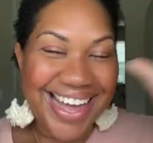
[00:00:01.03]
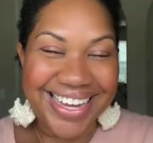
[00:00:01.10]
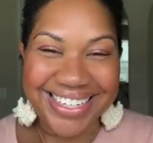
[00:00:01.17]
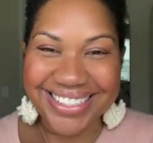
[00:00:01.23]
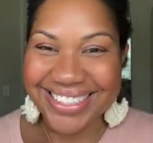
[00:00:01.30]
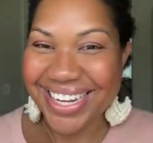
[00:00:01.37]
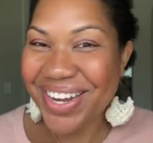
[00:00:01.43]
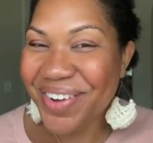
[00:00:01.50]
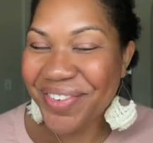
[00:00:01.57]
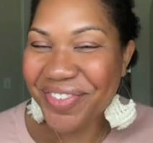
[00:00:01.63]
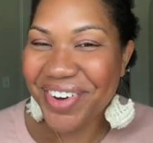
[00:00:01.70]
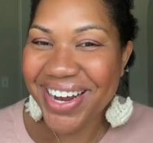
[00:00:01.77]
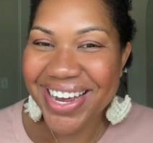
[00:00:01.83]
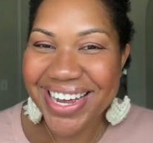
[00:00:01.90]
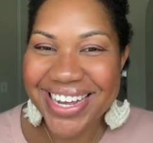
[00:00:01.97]
Hello,
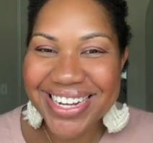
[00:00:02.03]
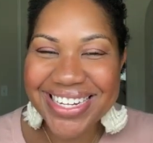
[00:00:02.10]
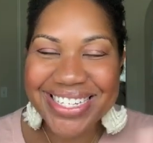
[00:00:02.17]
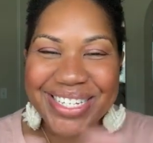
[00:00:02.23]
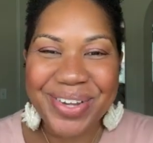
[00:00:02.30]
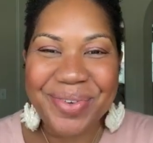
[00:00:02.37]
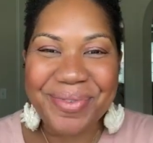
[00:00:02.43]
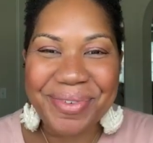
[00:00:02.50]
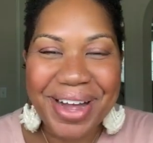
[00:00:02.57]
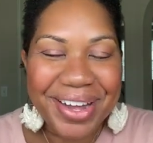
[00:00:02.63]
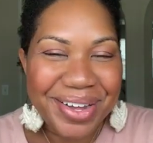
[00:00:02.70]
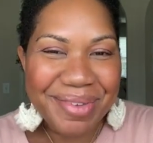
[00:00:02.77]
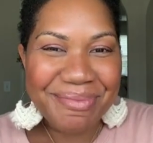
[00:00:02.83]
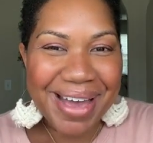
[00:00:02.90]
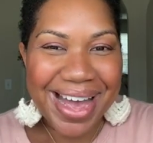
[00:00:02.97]
friends.
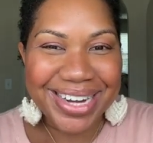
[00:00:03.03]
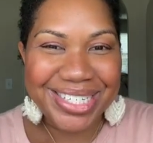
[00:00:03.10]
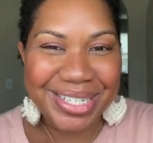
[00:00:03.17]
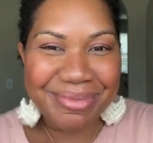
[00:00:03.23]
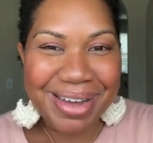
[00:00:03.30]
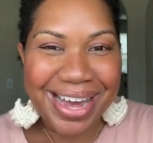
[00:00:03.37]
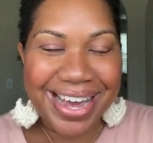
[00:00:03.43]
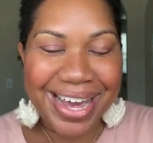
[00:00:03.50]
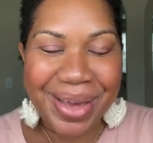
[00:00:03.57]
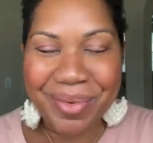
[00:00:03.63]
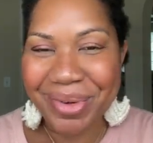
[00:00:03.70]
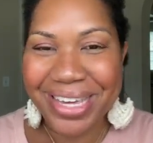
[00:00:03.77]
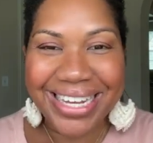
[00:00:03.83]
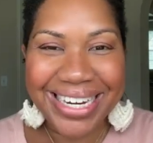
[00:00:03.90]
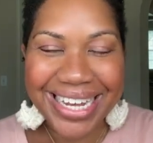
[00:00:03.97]
Welcome back to my
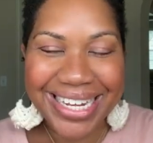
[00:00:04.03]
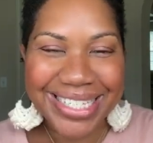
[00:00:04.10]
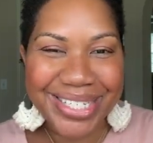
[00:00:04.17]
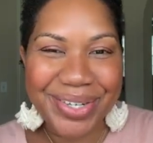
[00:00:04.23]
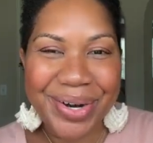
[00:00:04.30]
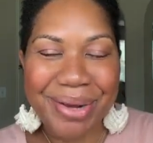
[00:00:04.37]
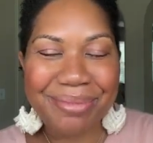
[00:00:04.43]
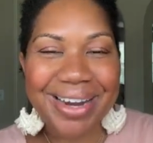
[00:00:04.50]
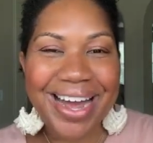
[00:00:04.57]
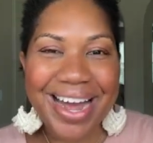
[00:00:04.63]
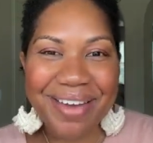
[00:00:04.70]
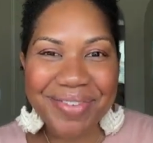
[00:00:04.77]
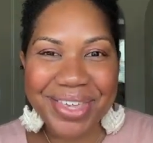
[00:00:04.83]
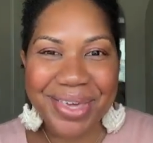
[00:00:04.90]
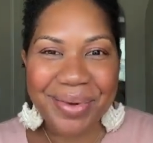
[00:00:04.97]
weekly Instagram
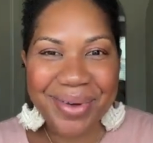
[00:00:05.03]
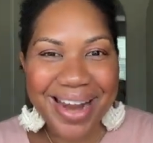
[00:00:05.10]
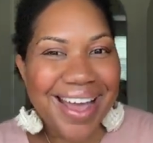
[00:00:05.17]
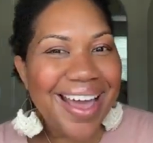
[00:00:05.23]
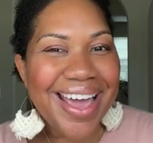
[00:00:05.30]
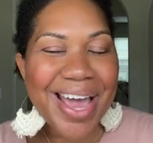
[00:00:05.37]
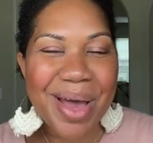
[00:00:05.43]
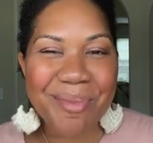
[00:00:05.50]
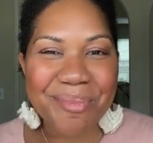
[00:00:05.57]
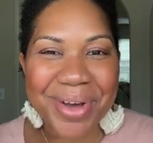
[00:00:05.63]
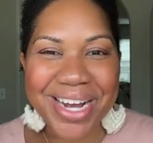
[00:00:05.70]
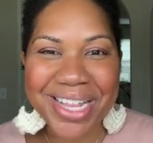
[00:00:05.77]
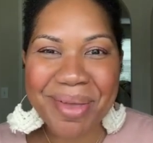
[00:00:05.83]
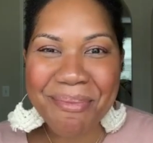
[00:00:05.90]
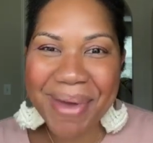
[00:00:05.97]
Live Q&A. I'm
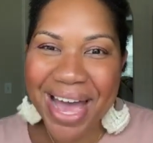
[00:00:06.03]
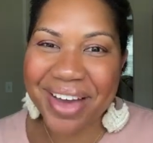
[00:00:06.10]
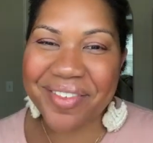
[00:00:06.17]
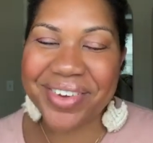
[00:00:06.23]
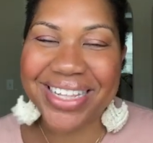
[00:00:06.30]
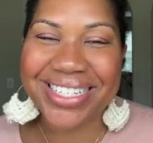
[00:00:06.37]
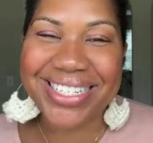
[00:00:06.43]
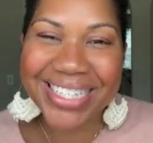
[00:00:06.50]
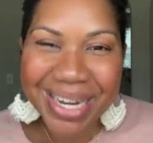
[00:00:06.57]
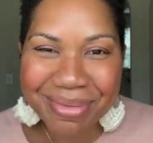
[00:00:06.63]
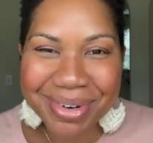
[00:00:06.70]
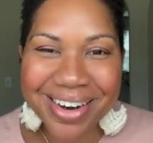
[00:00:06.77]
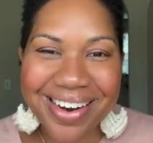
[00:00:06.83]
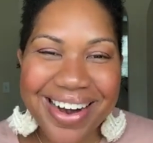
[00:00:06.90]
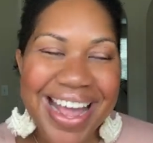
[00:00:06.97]
bringing them back for the
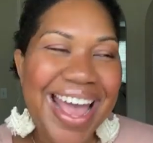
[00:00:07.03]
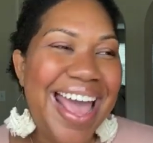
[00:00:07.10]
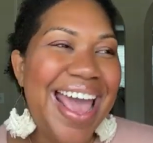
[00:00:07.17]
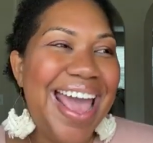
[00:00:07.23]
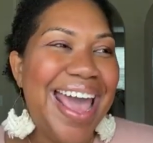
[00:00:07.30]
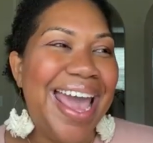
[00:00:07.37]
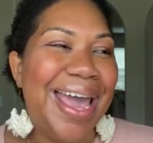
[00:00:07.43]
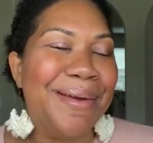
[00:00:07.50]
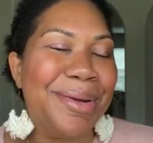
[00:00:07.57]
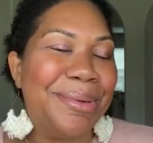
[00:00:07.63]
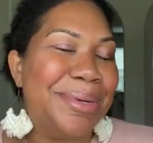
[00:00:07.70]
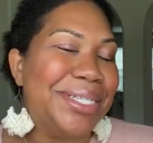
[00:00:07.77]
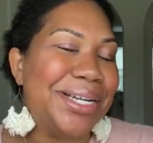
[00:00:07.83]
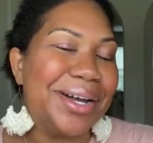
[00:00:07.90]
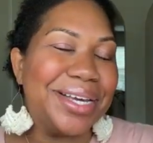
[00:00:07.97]
summer, and I'm
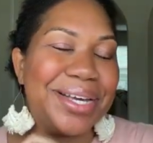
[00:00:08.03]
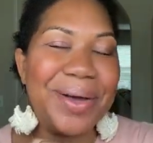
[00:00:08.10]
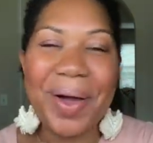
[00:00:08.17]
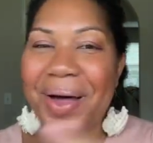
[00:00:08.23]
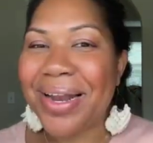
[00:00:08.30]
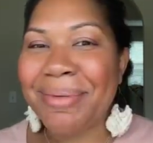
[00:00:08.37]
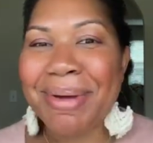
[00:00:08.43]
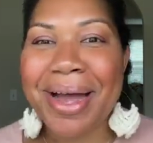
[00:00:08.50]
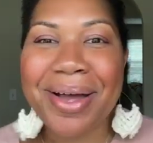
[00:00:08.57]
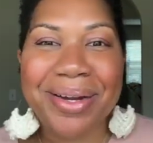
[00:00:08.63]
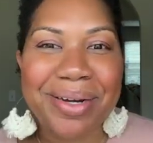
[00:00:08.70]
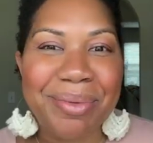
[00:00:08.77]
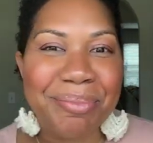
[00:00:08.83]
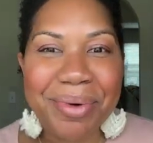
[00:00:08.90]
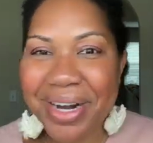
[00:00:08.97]
going to be talking all
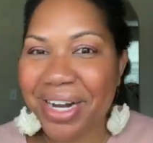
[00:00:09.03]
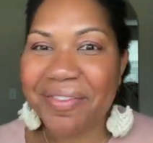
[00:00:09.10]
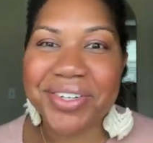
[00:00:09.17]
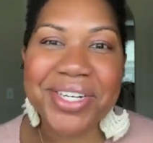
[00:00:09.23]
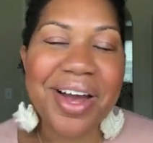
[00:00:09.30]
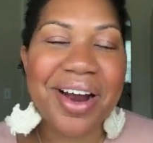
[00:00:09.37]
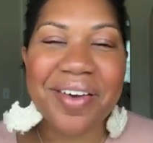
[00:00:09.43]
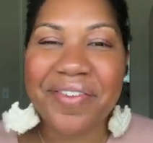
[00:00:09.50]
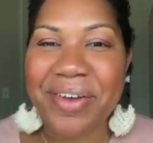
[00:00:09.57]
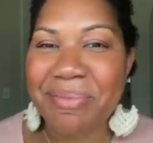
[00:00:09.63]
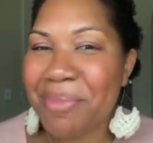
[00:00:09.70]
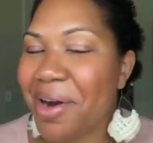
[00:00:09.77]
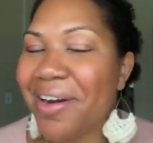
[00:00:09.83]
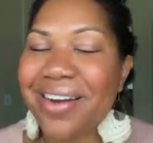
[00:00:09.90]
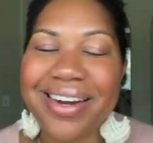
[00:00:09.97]
about branding, photography,
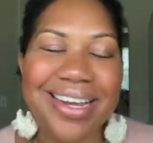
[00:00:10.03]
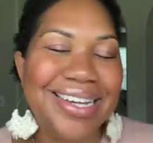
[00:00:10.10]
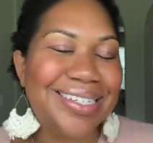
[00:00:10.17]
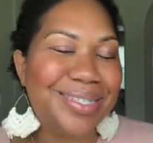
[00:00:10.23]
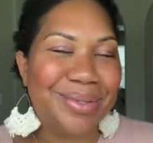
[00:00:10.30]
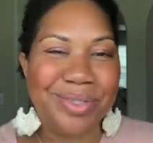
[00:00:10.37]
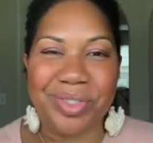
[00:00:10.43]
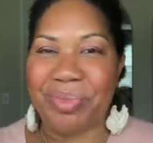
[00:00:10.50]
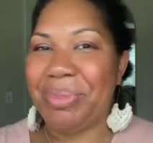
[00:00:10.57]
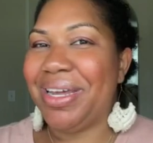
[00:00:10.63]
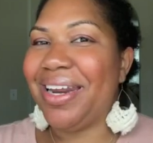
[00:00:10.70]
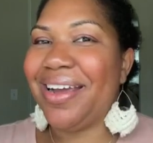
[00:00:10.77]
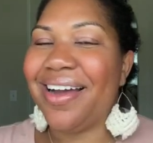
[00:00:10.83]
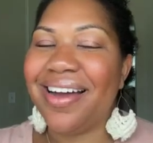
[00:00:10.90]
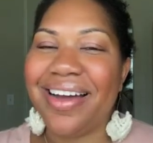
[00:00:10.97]
marketing, social
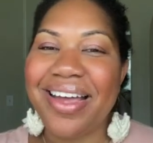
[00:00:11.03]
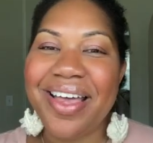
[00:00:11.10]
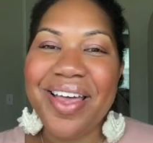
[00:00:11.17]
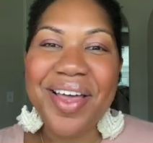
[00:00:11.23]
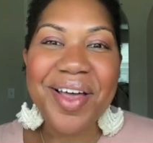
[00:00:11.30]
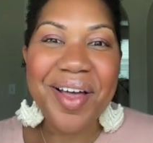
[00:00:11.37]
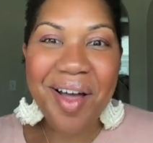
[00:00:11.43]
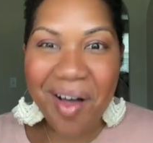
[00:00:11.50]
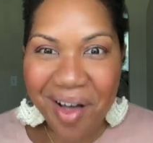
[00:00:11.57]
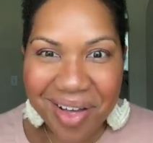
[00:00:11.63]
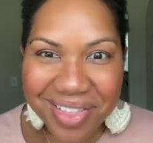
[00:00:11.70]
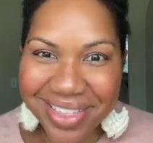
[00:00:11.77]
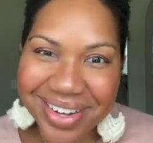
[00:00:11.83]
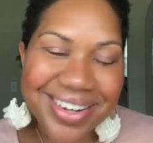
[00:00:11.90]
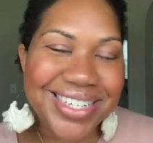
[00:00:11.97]
media,
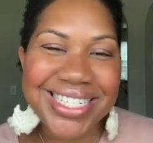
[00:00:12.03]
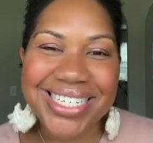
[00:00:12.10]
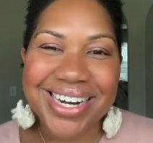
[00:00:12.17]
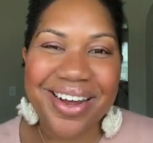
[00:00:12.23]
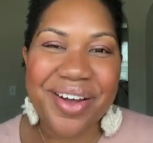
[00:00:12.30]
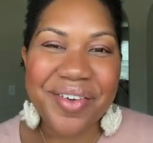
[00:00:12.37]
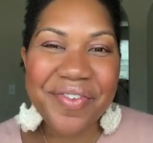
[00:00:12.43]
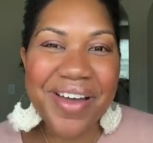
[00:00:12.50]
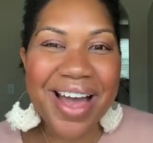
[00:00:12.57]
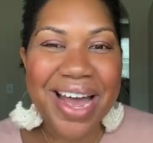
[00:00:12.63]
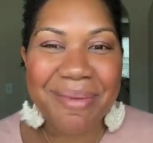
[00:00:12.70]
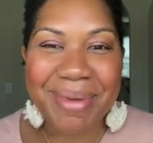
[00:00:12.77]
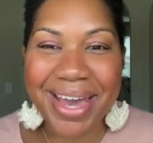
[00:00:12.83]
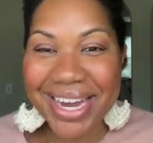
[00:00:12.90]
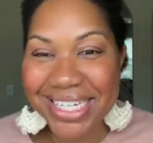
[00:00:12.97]
all the good stuff.
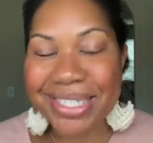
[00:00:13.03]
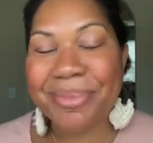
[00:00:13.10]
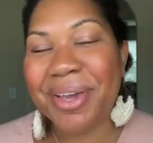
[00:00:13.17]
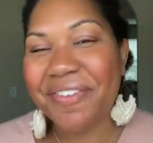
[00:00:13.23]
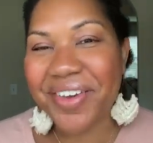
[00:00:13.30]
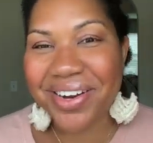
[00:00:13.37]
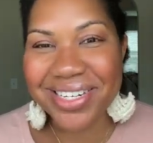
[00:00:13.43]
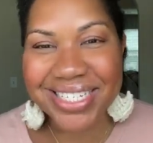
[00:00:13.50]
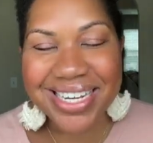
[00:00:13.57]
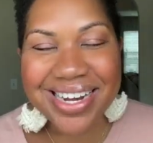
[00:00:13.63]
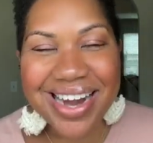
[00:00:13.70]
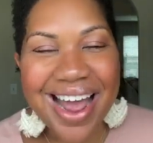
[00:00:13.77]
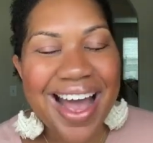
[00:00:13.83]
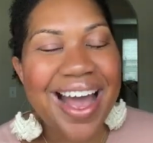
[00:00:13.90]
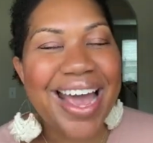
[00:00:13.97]
I'm Angie
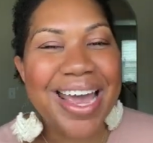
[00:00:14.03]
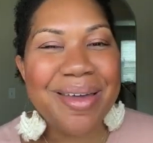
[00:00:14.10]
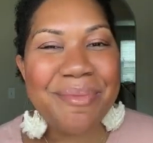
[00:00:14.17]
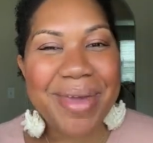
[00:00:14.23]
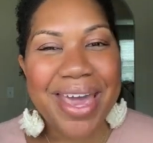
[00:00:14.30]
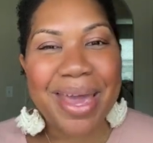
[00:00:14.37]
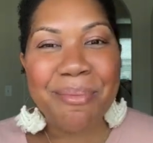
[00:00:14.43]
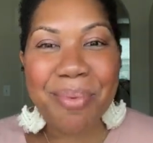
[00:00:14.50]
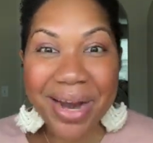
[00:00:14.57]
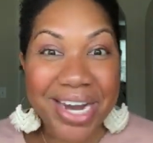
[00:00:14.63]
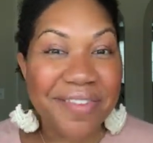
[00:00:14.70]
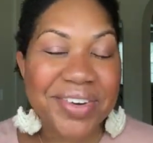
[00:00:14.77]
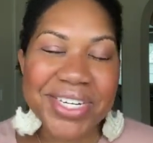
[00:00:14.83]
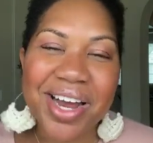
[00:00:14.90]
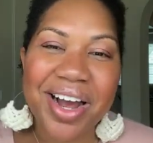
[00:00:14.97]
McPherson. I am a
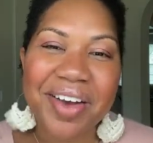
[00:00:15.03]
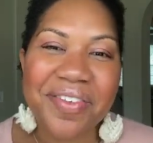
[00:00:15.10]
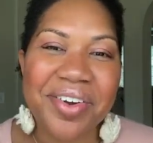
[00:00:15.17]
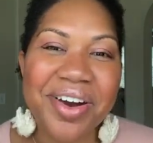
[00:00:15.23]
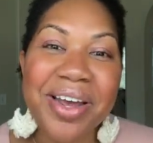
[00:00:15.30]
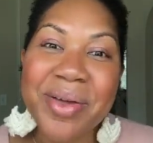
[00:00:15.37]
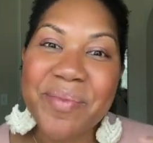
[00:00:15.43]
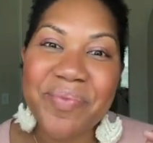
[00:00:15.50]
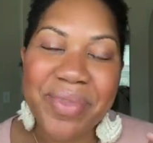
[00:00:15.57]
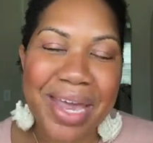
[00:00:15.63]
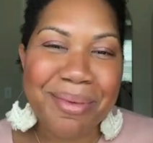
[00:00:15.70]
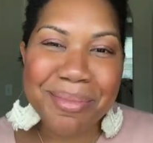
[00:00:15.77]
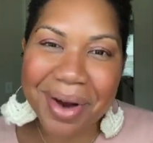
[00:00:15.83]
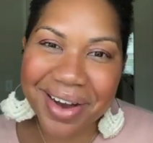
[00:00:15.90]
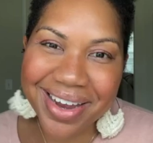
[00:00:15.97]
branding photographer,
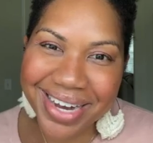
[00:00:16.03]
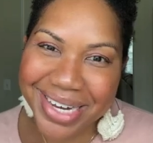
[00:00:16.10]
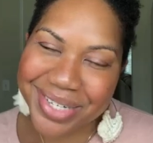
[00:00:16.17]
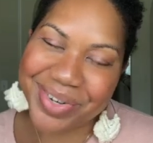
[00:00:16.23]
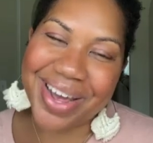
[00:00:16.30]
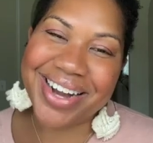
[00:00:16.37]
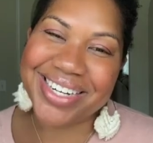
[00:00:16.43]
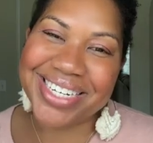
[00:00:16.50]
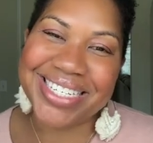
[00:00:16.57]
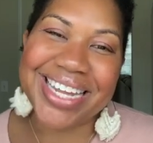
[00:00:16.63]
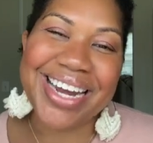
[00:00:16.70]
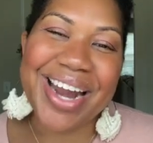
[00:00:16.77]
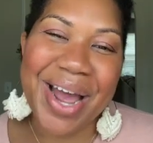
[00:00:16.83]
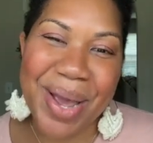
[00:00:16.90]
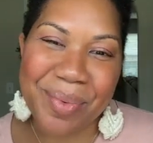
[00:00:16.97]
a marketing strategist,
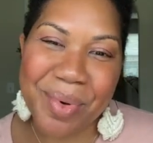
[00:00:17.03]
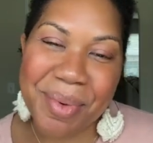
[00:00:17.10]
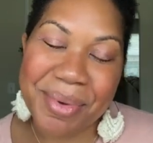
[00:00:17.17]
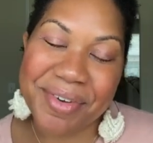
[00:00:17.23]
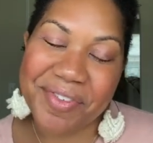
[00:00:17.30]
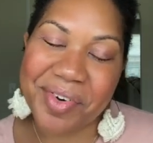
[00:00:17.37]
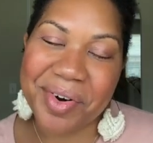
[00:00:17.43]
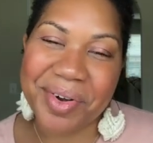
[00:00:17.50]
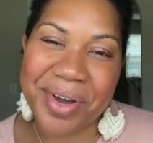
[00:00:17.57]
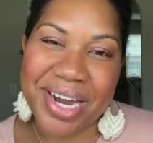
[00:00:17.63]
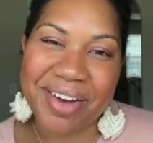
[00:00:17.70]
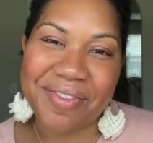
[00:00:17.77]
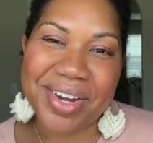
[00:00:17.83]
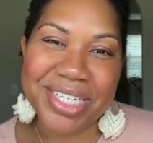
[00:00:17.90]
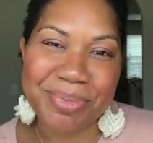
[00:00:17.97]
and hype woman for
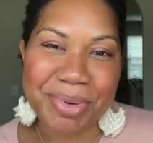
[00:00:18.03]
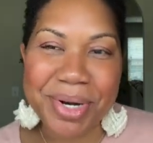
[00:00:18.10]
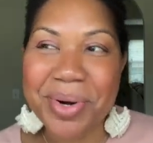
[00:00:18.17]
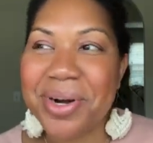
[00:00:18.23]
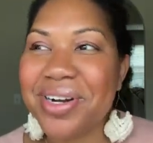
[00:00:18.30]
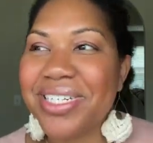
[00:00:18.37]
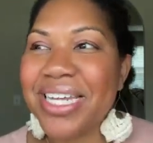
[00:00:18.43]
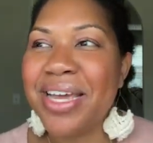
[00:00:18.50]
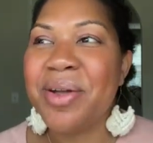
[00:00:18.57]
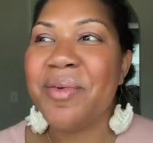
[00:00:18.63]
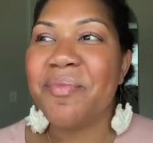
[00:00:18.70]
creative entrepreneurs.